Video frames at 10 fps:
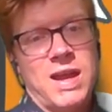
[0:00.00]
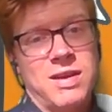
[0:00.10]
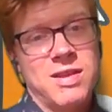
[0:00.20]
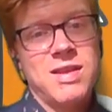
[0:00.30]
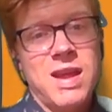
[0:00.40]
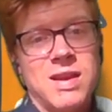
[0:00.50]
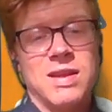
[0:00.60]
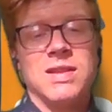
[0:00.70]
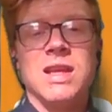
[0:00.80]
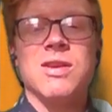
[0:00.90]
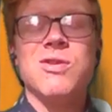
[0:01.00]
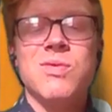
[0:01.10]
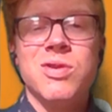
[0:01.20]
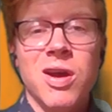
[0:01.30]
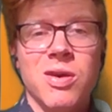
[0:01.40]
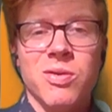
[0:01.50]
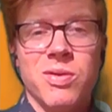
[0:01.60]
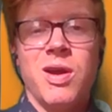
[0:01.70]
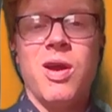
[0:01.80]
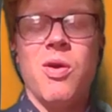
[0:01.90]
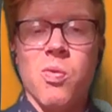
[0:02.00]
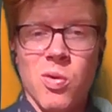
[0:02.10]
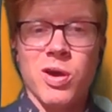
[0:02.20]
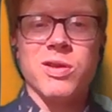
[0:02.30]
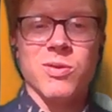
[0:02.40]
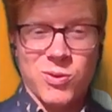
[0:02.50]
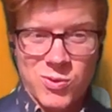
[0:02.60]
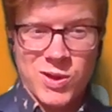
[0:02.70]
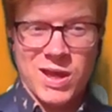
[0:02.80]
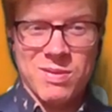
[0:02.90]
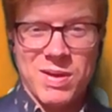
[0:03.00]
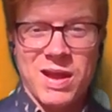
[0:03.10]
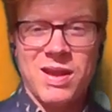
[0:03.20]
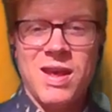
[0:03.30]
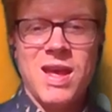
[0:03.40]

understanding that you know what you're talking about.